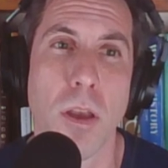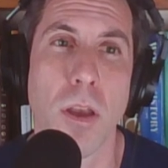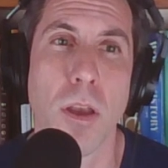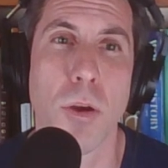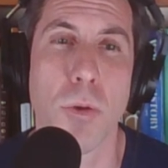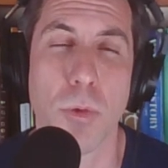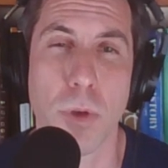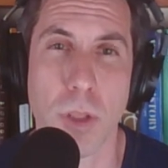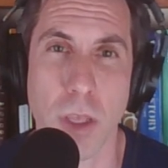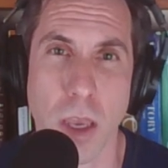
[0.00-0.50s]

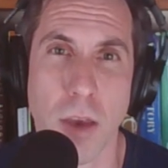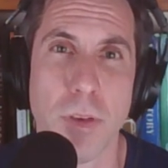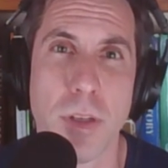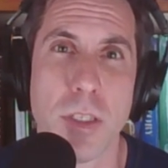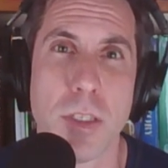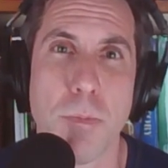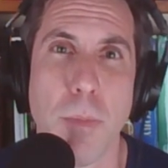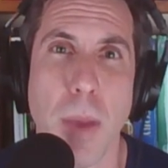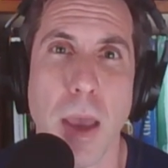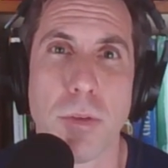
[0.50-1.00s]
With the
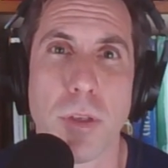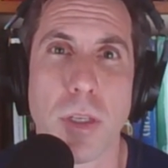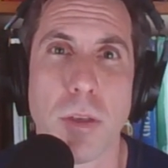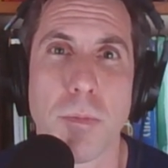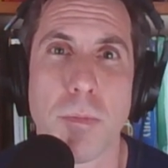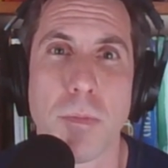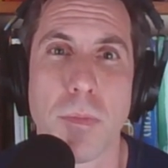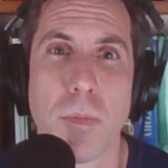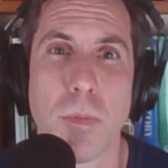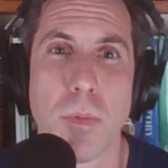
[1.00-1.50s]
evidence mounting,
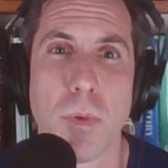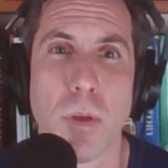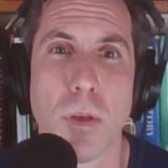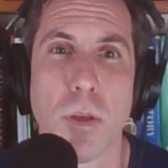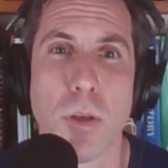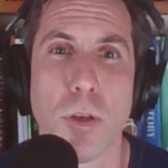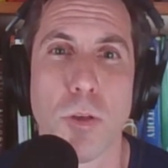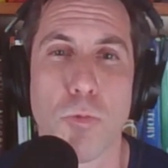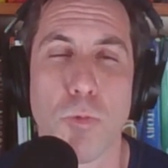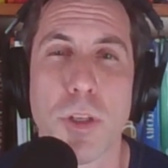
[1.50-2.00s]

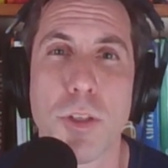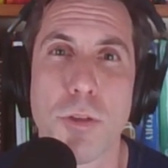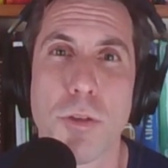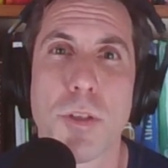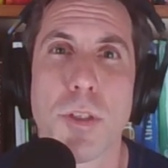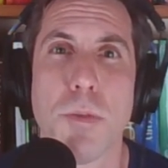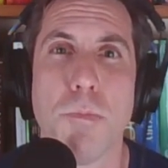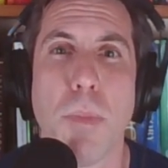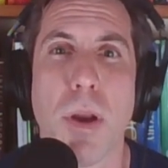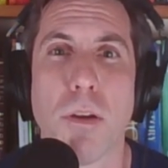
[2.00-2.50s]

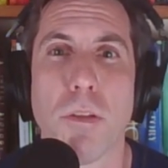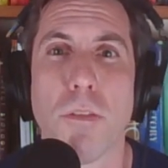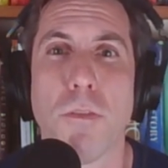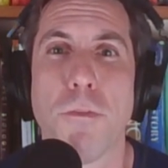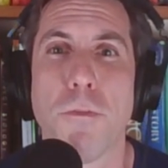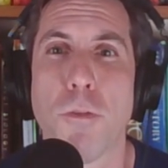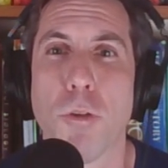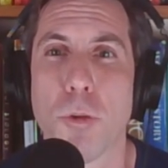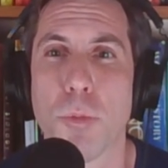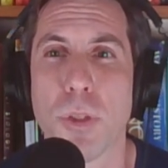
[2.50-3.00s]
Richardson Merrill
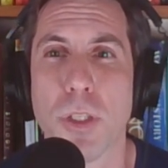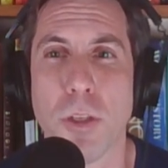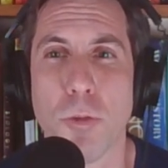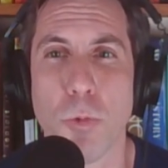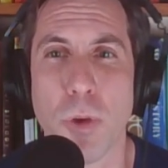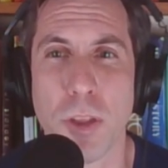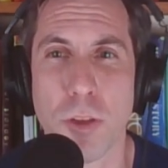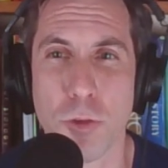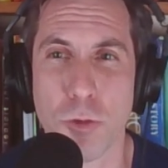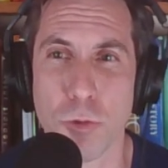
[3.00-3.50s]
formally
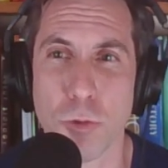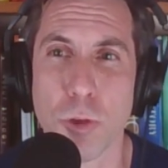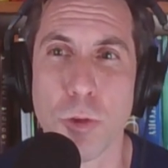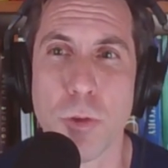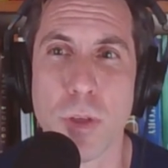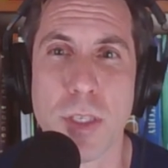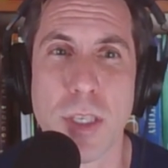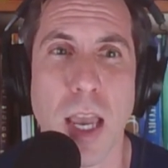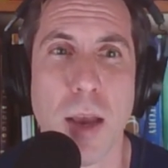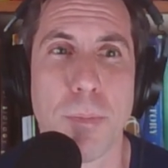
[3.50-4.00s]
withdrew
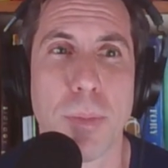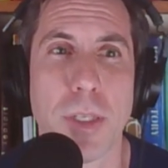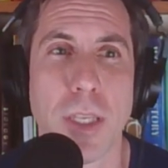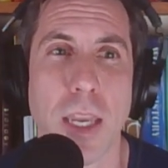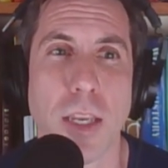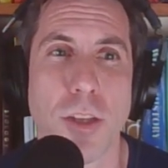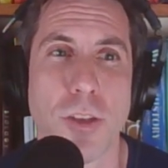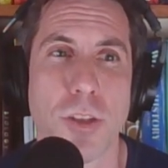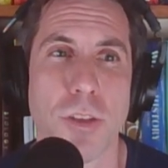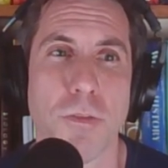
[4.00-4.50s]
its
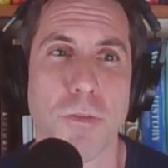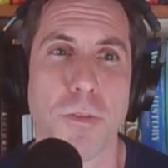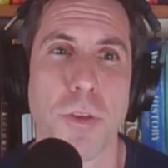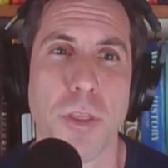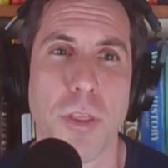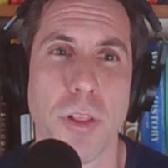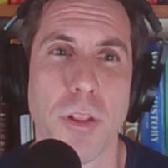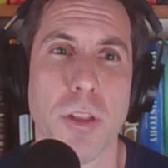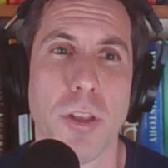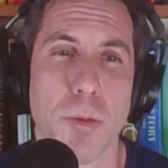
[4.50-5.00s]
application for
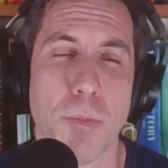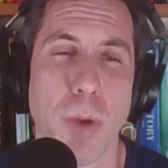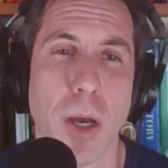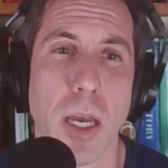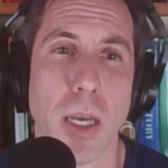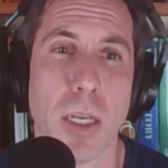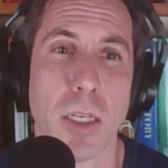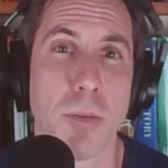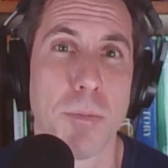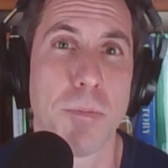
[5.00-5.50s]

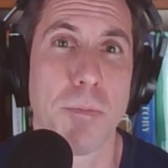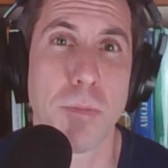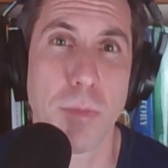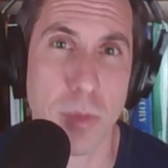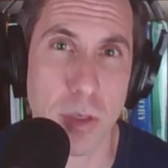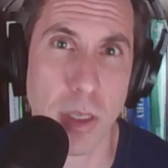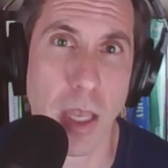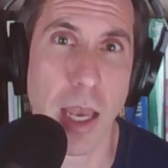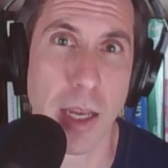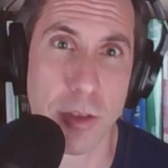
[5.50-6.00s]

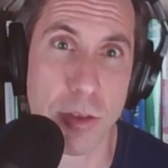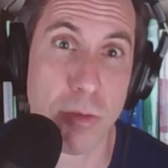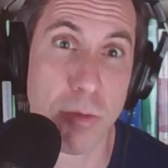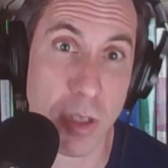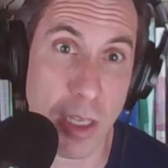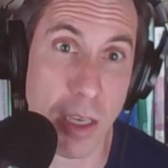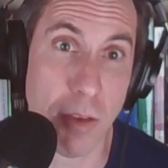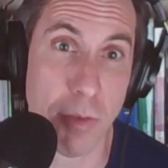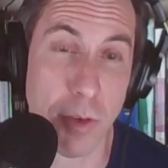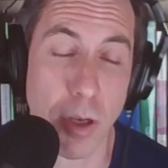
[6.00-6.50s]

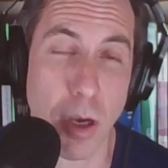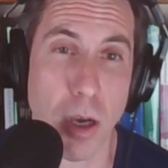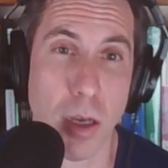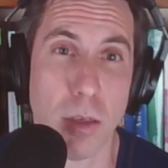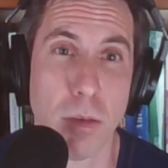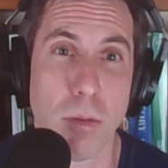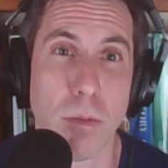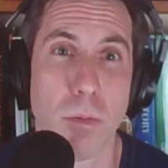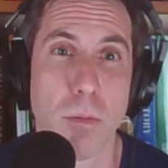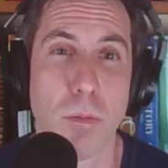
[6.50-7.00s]

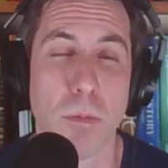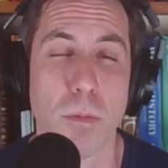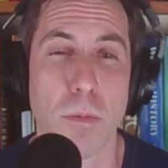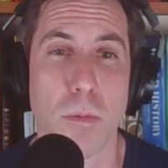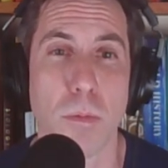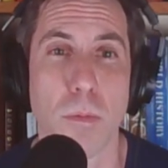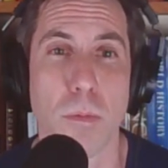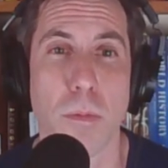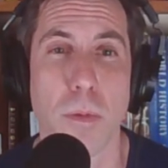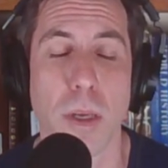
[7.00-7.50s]
thalidomide/Kevidon
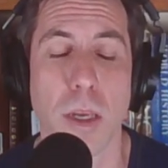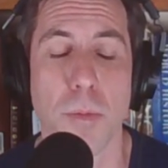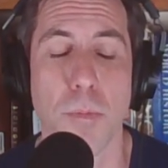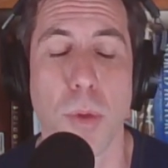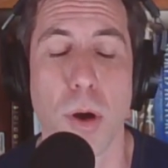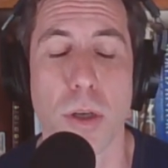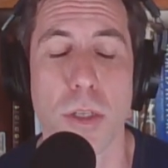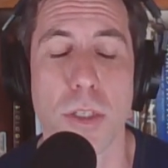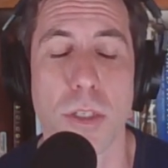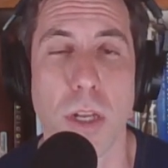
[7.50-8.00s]
in
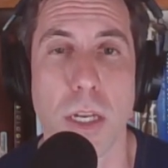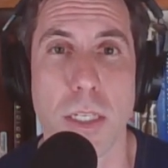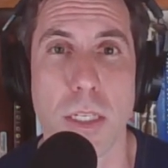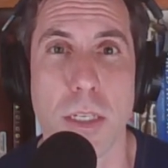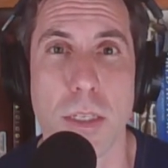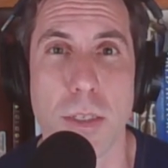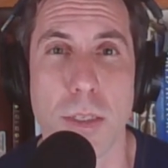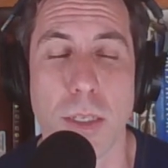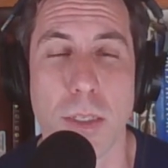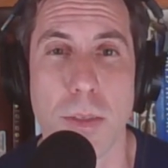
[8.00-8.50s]
March
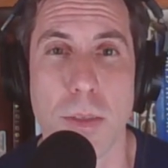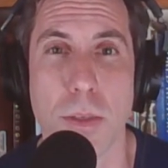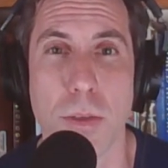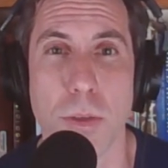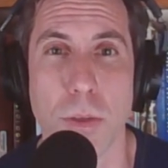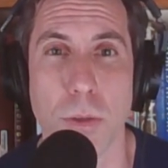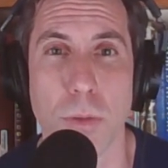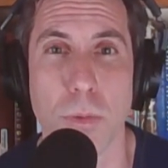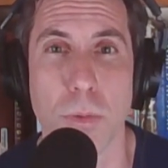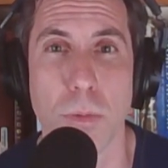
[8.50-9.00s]
1962.